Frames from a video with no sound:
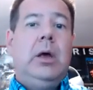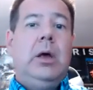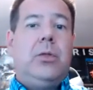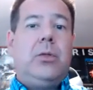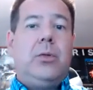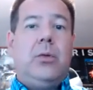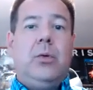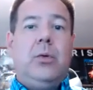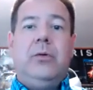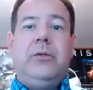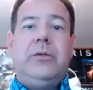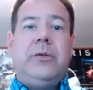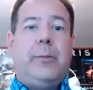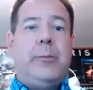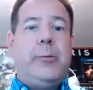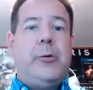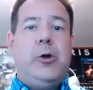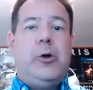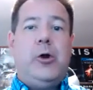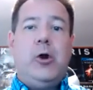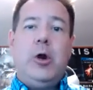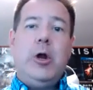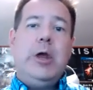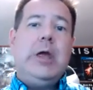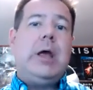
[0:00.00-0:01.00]
through some of
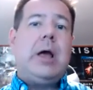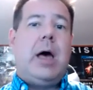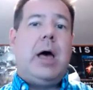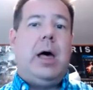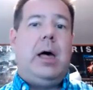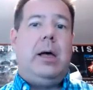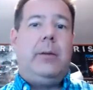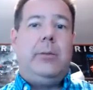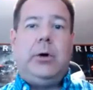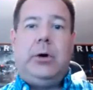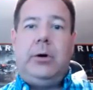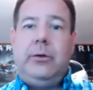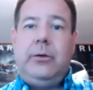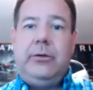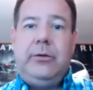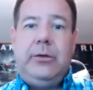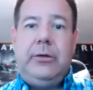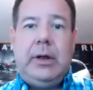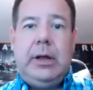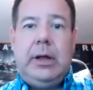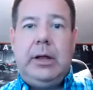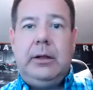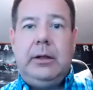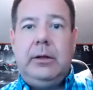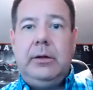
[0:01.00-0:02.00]
your e-commerce,
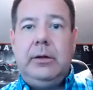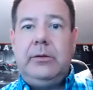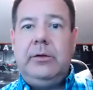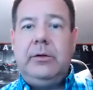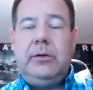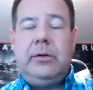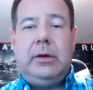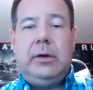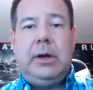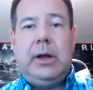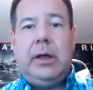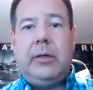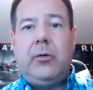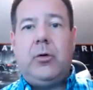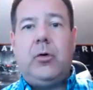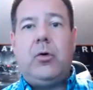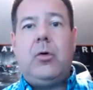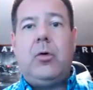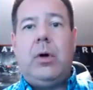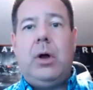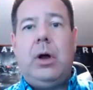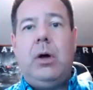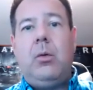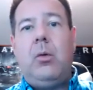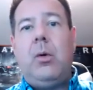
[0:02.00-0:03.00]
this is another
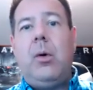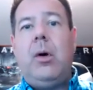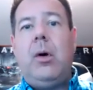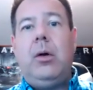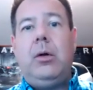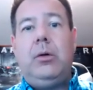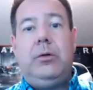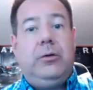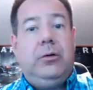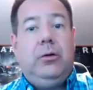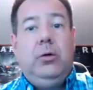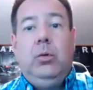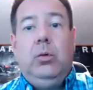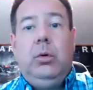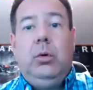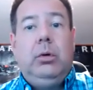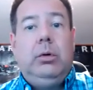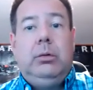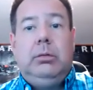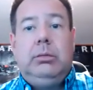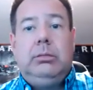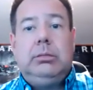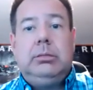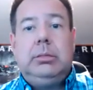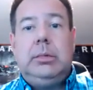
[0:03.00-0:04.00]
great
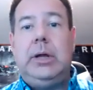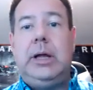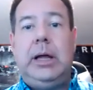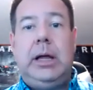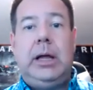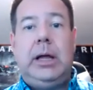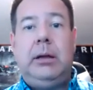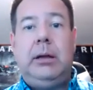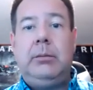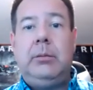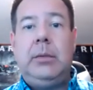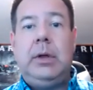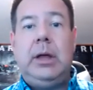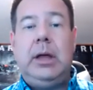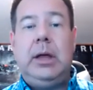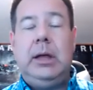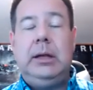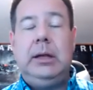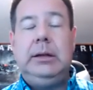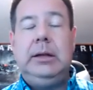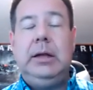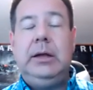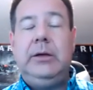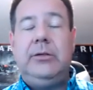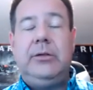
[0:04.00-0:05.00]
tool, at
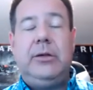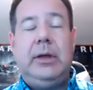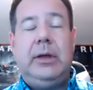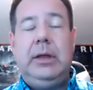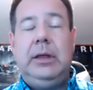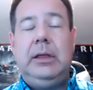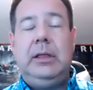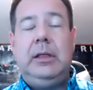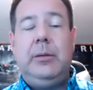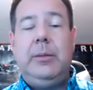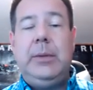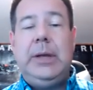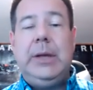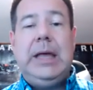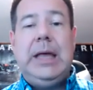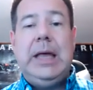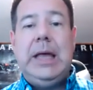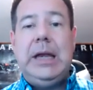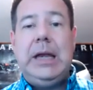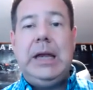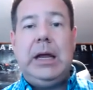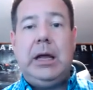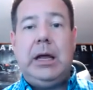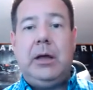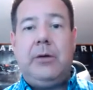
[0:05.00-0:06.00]
least in the
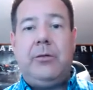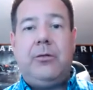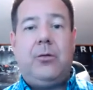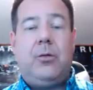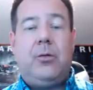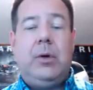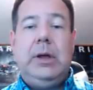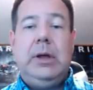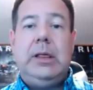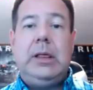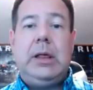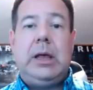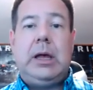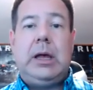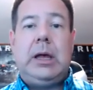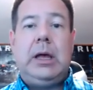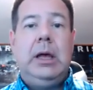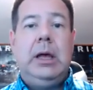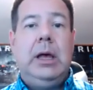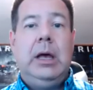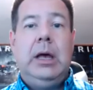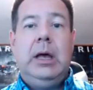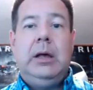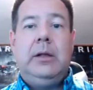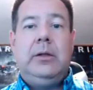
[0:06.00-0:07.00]
beginning, a free thing
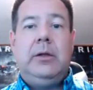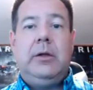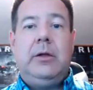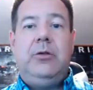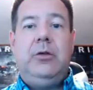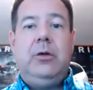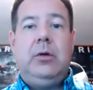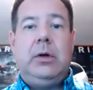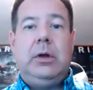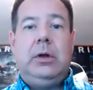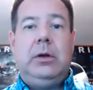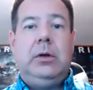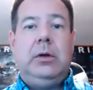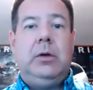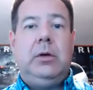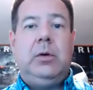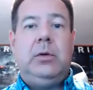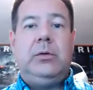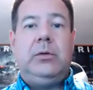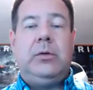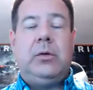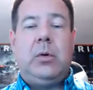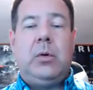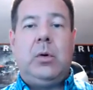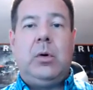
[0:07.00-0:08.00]
that you can
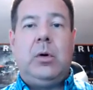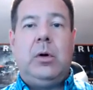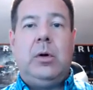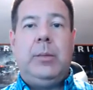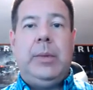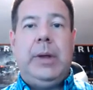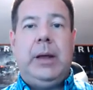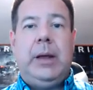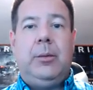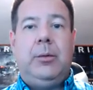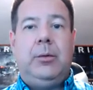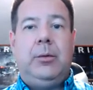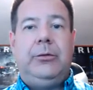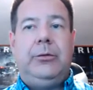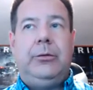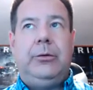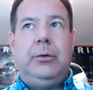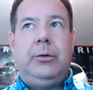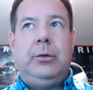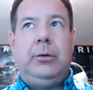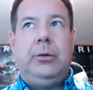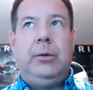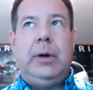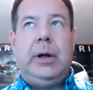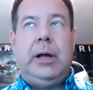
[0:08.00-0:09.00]
use in order to be able
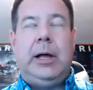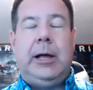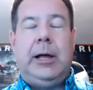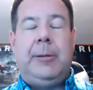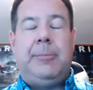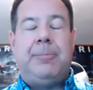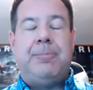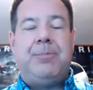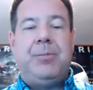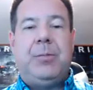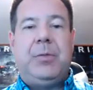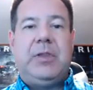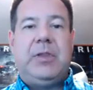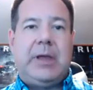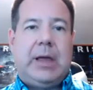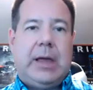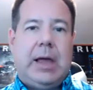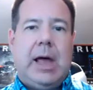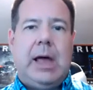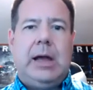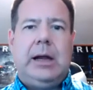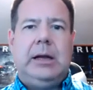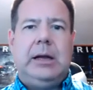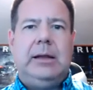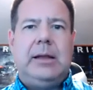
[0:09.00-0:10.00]
to
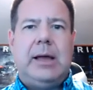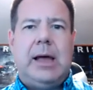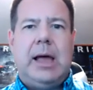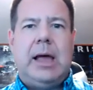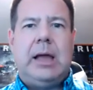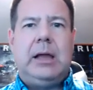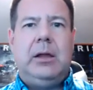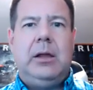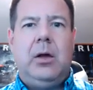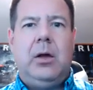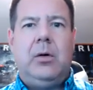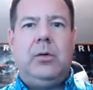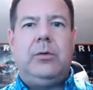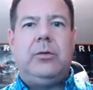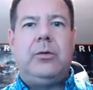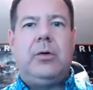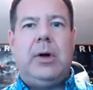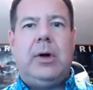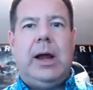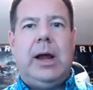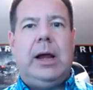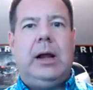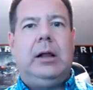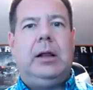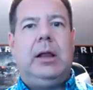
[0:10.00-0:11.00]
kind of diagnose or
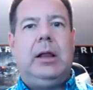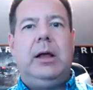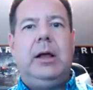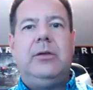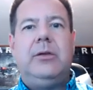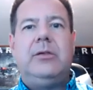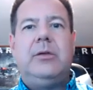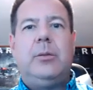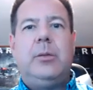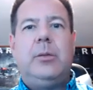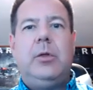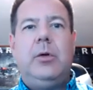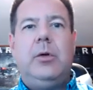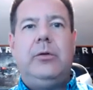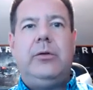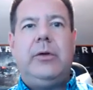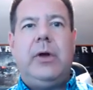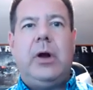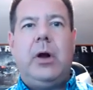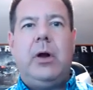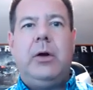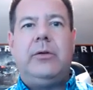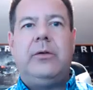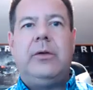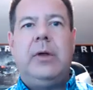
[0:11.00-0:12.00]
analyze some of those
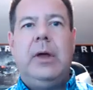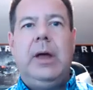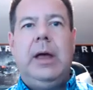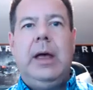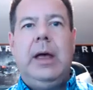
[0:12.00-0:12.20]
errors.